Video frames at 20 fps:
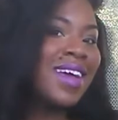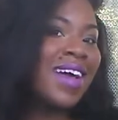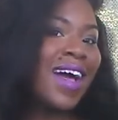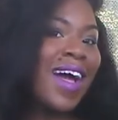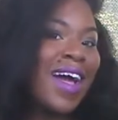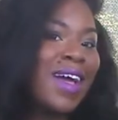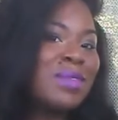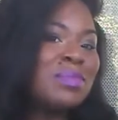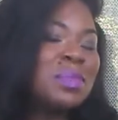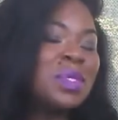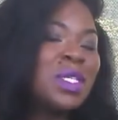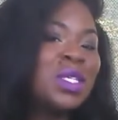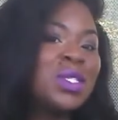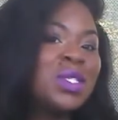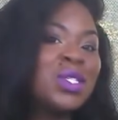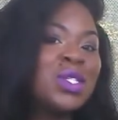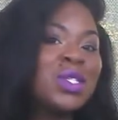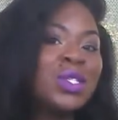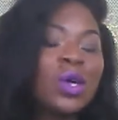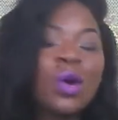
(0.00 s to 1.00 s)
I'm
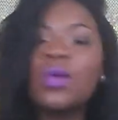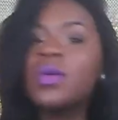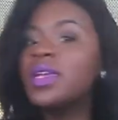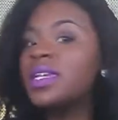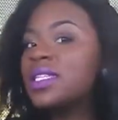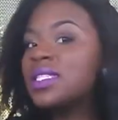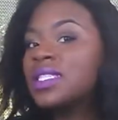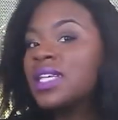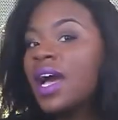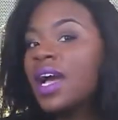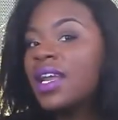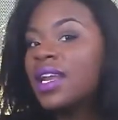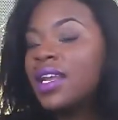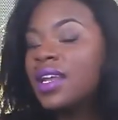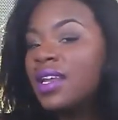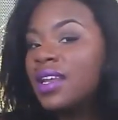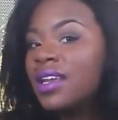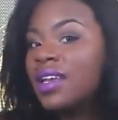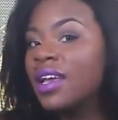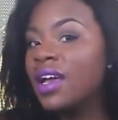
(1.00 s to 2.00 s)
so
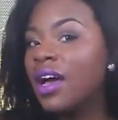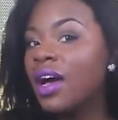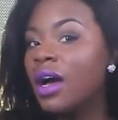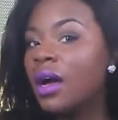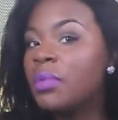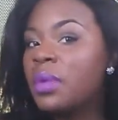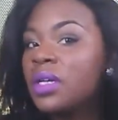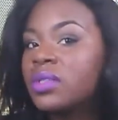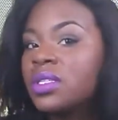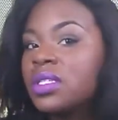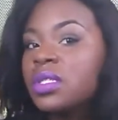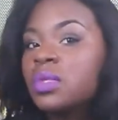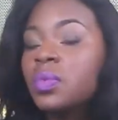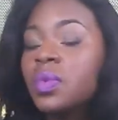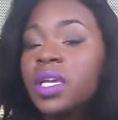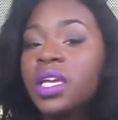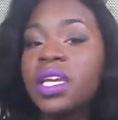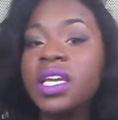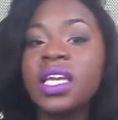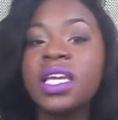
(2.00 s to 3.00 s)
excited about this
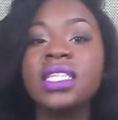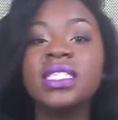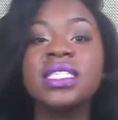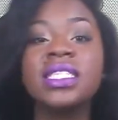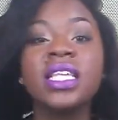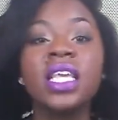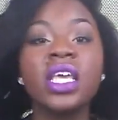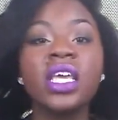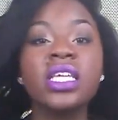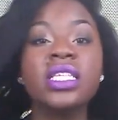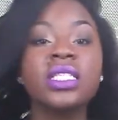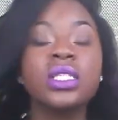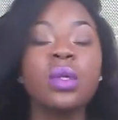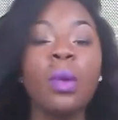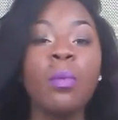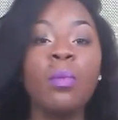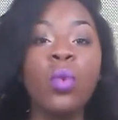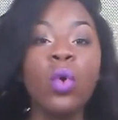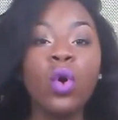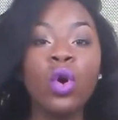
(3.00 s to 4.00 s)
wig. It's
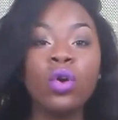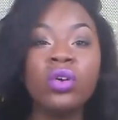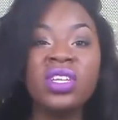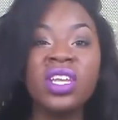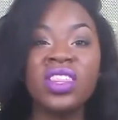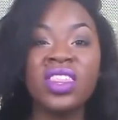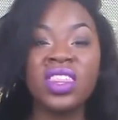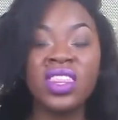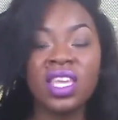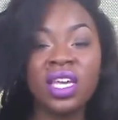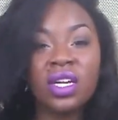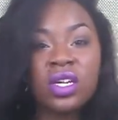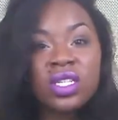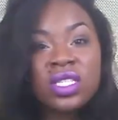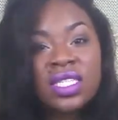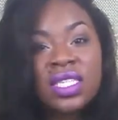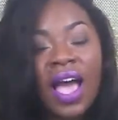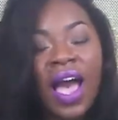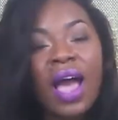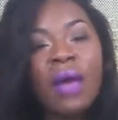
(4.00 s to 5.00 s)
more on the thinner
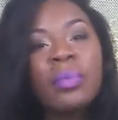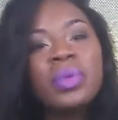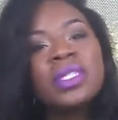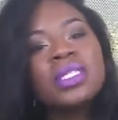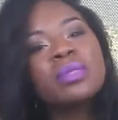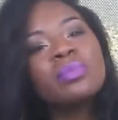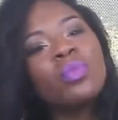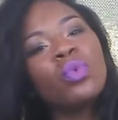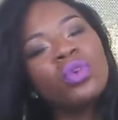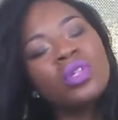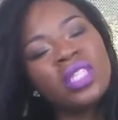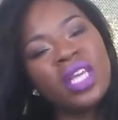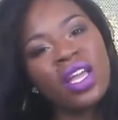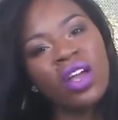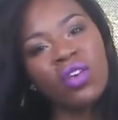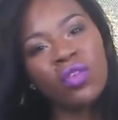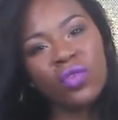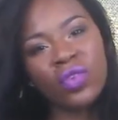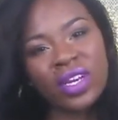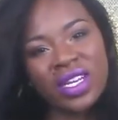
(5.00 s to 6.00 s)
side, but it's more like
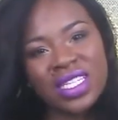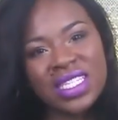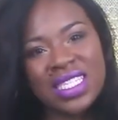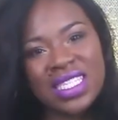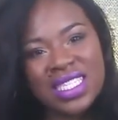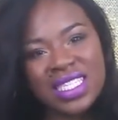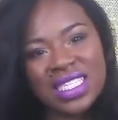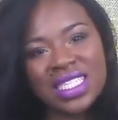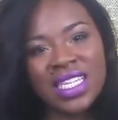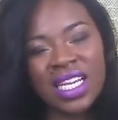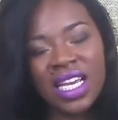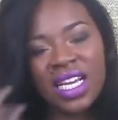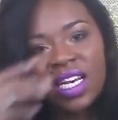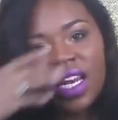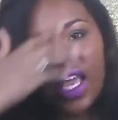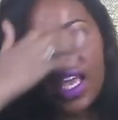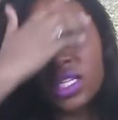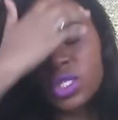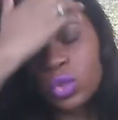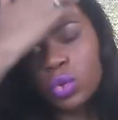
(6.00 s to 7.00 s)
a realistic,
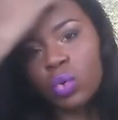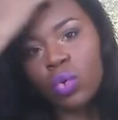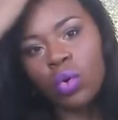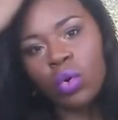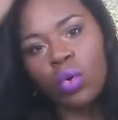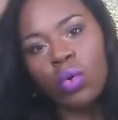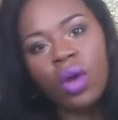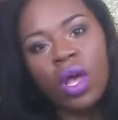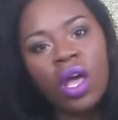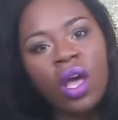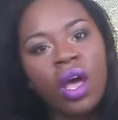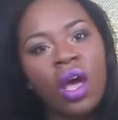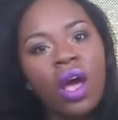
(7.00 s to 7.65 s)
natural